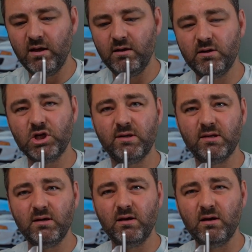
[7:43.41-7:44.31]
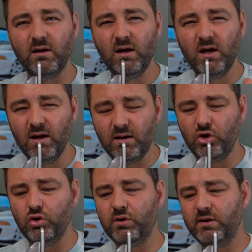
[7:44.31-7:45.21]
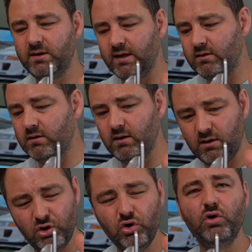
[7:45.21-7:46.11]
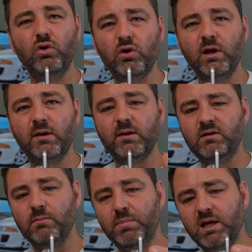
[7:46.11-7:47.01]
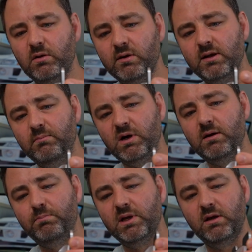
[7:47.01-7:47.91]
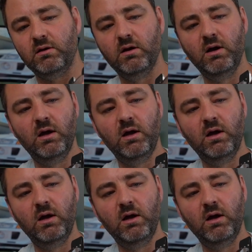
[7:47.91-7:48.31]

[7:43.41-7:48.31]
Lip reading: It's just a good set, a good looking set of pedals, in my opinion.